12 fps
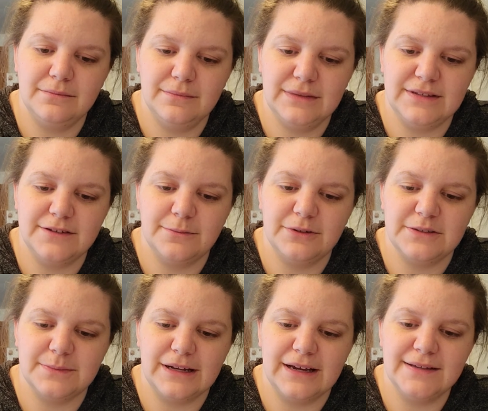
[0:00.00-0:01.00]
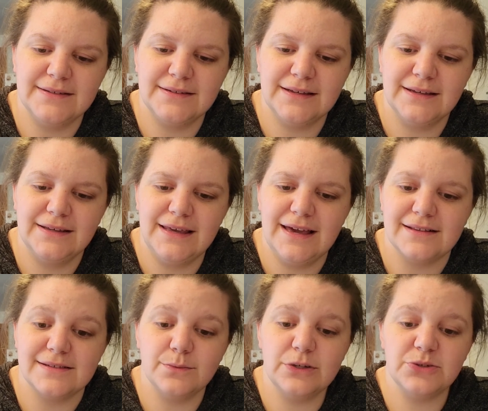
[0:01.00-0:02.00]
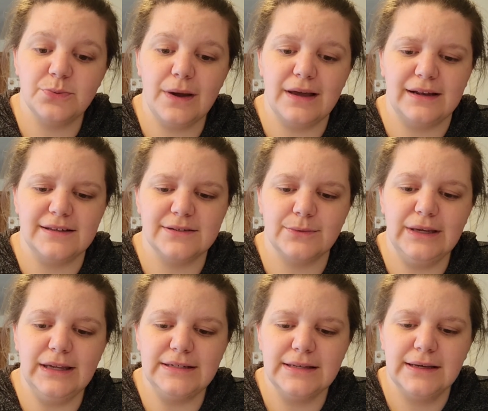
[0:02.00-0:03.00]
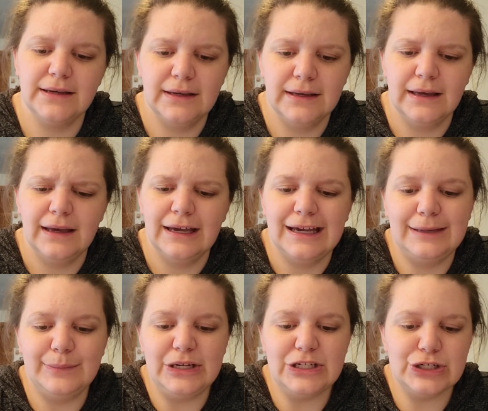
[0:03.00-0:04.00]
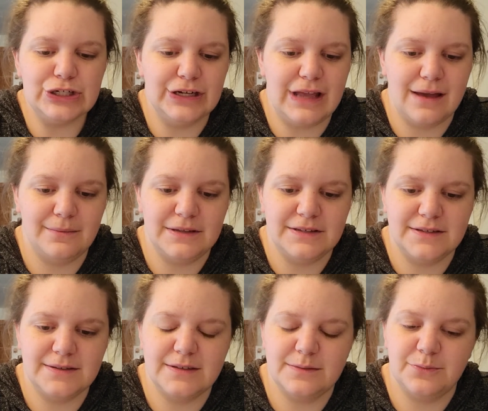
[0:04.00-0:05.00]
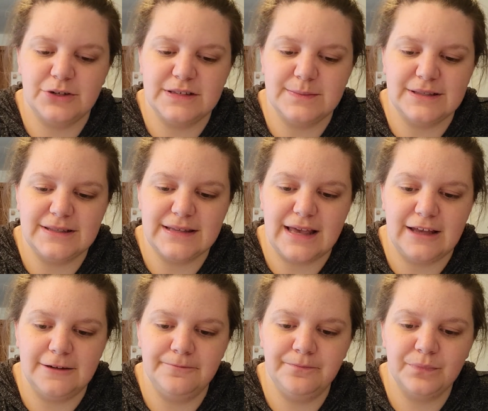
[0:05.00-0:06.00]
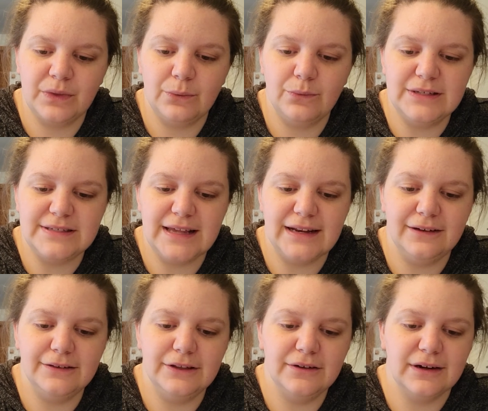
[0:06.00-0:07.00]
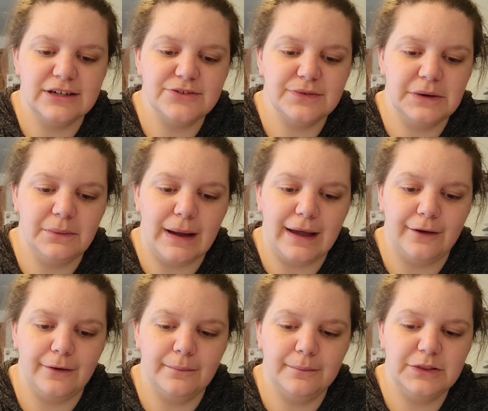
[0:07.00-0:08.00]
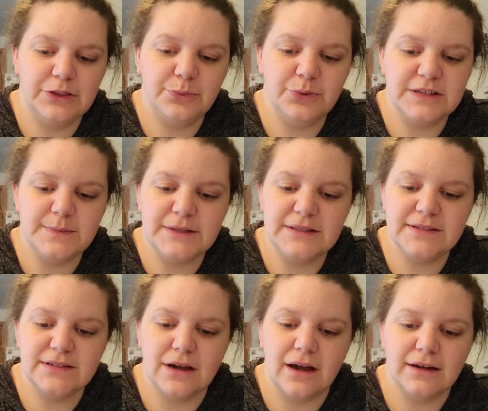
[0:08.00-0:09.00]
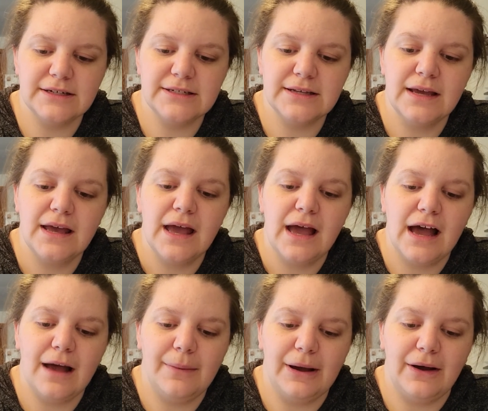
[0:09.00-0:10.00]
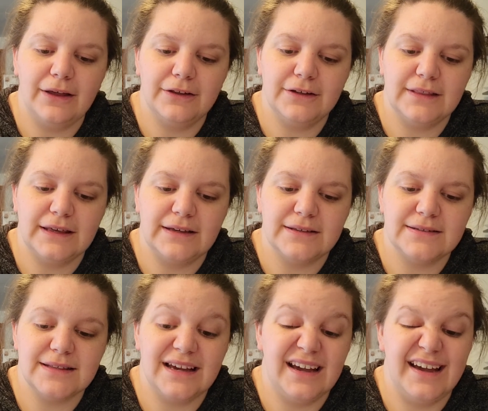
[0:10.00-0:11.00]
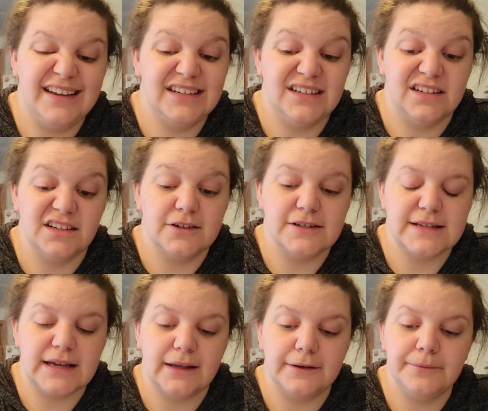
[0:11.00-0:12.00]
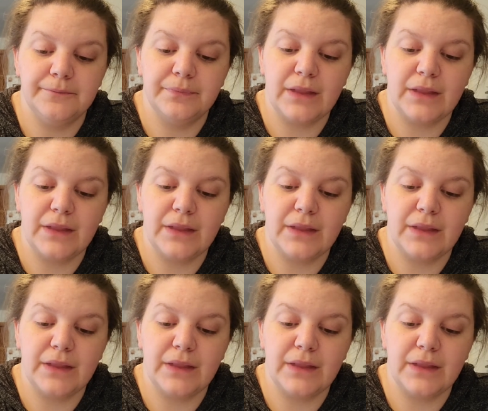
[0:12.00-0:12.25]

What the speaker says: Mr. Brisbane asked. Yes, which one? I squeaked. I'm not sure yet, Mrs. Brisbane said. We stayed out in the garage for a while, but the Brisbanes talked about other things that I didn't understand.